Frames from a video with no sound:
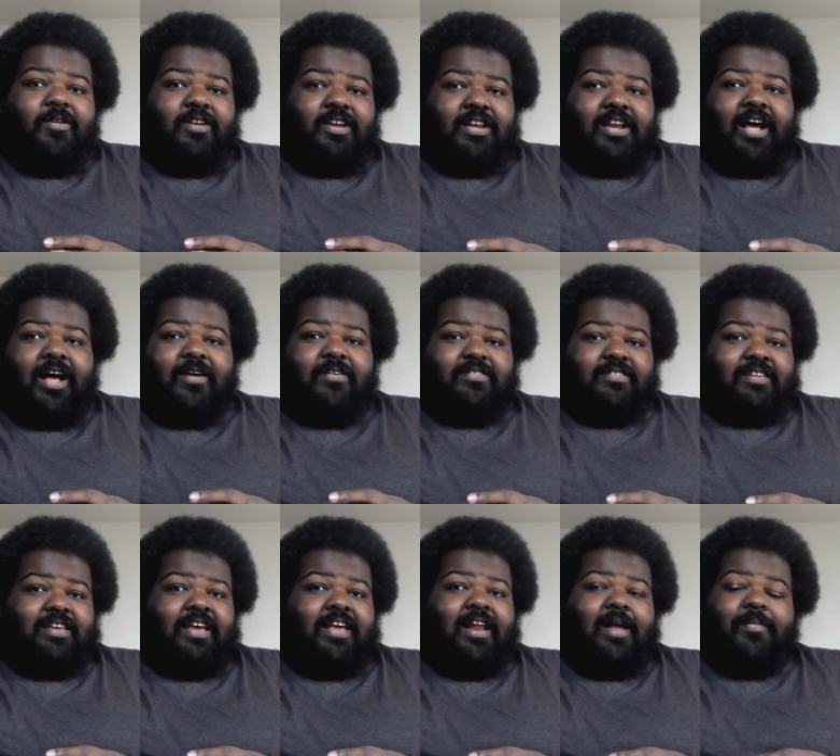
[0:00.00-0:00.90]
You know what I'm
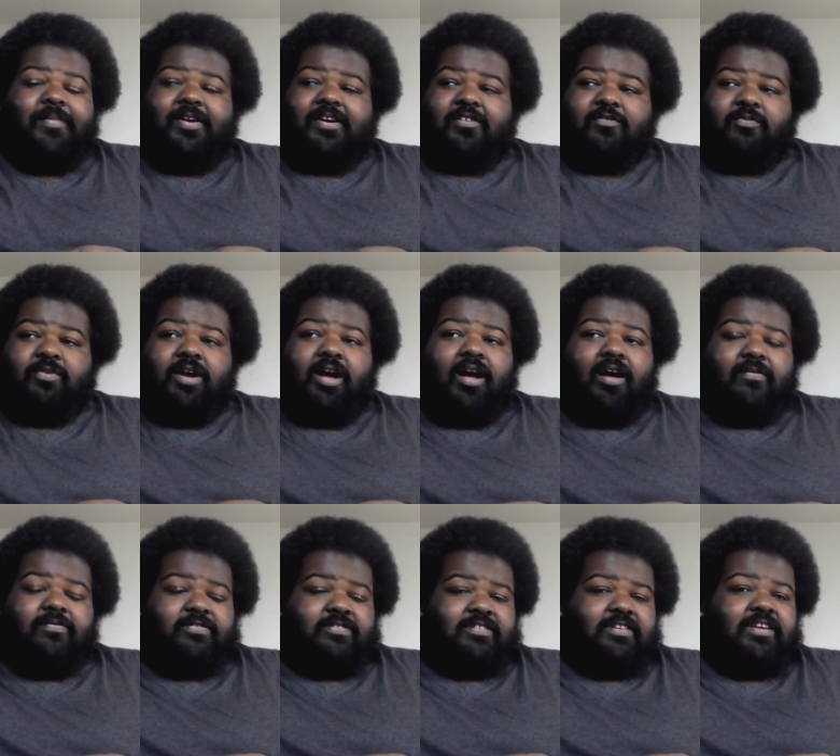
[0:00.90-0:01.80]
saying? I mean, because we
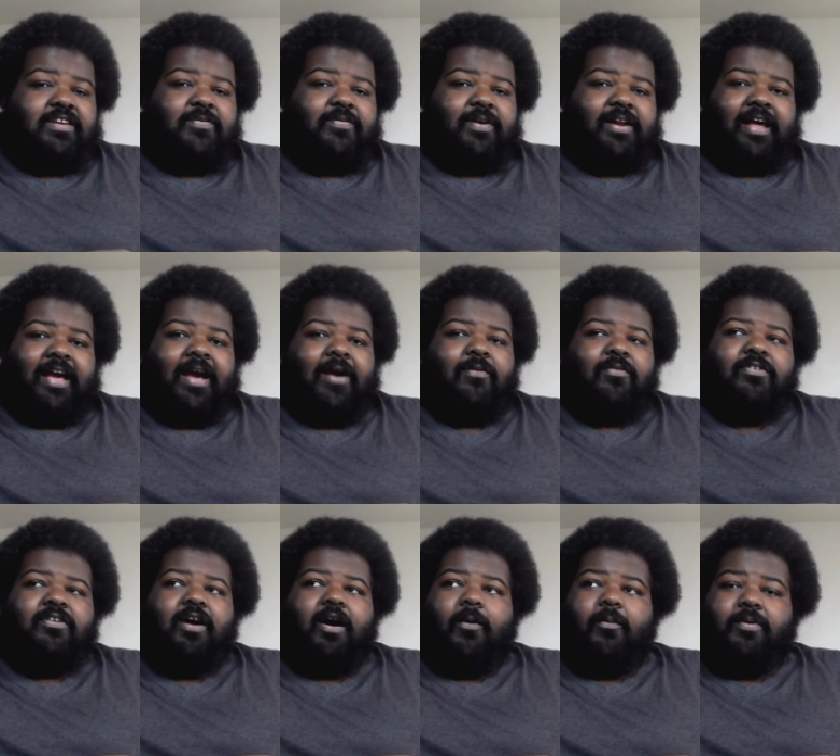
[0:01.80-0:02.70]
all seen what ha
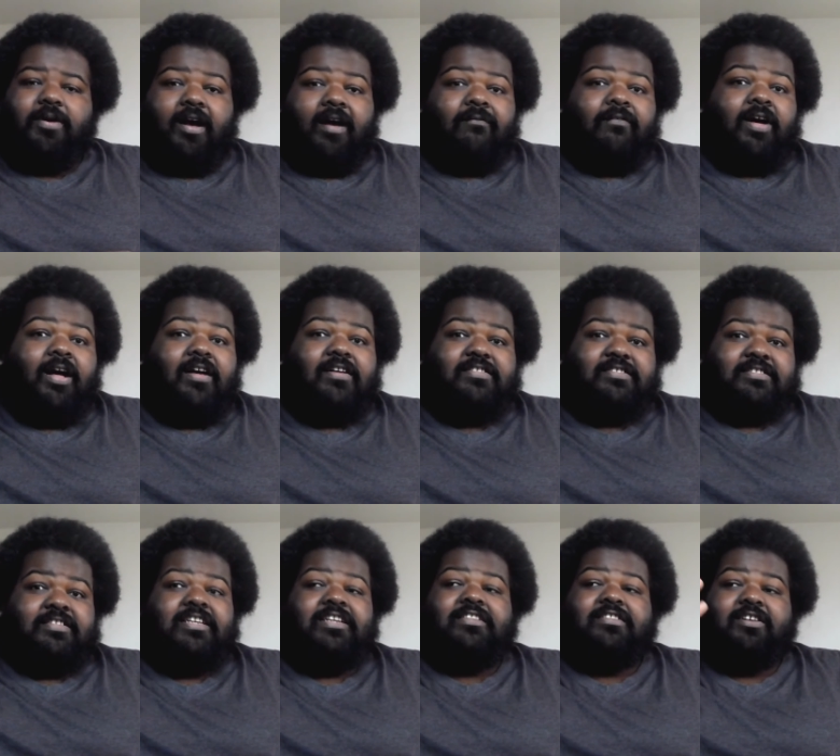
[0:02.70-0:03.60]
we all we all have all
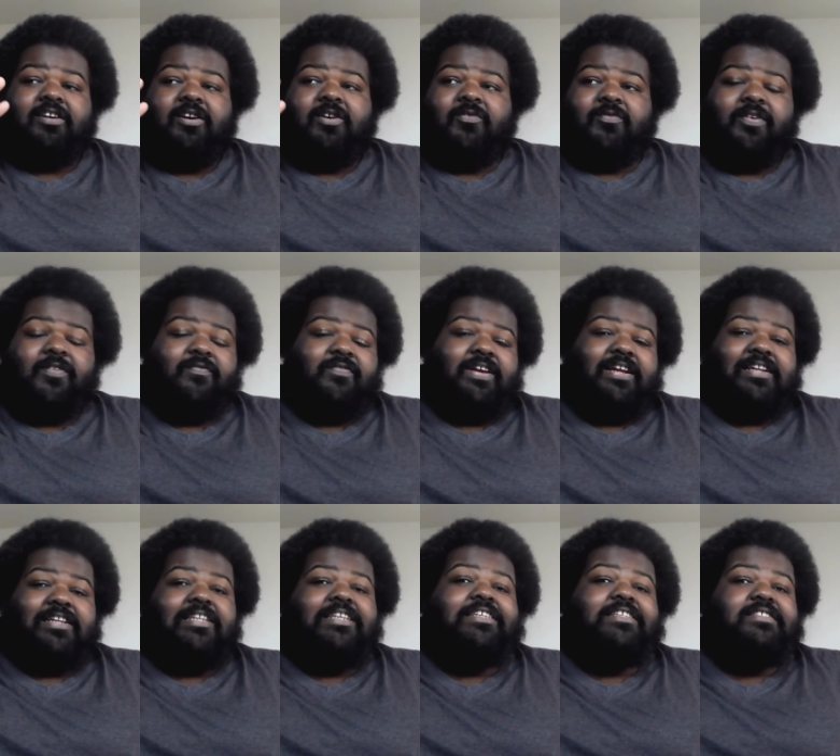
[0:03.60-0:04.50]
seen the horrific
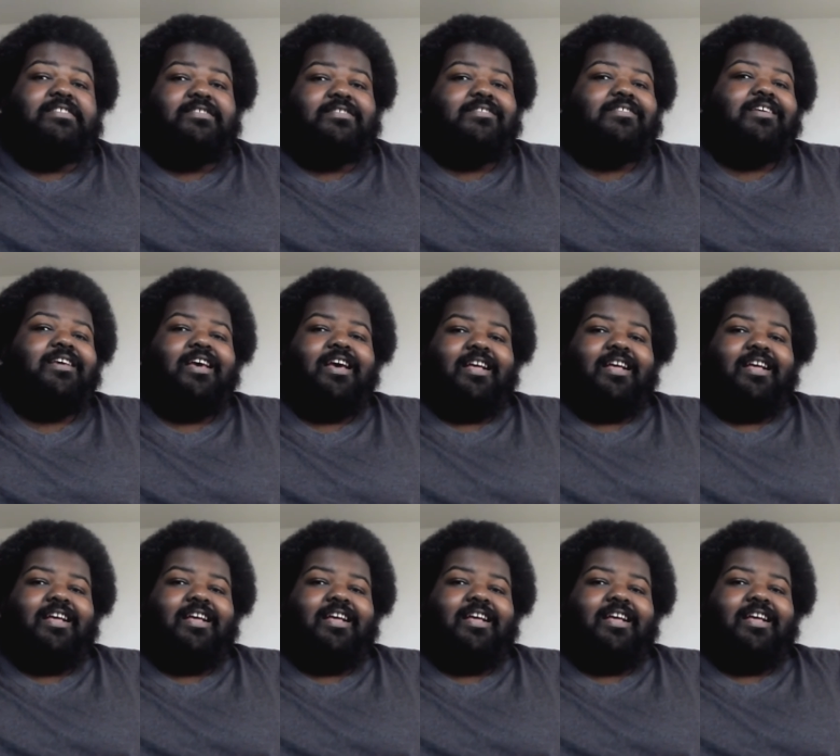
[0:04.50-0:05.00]
leaks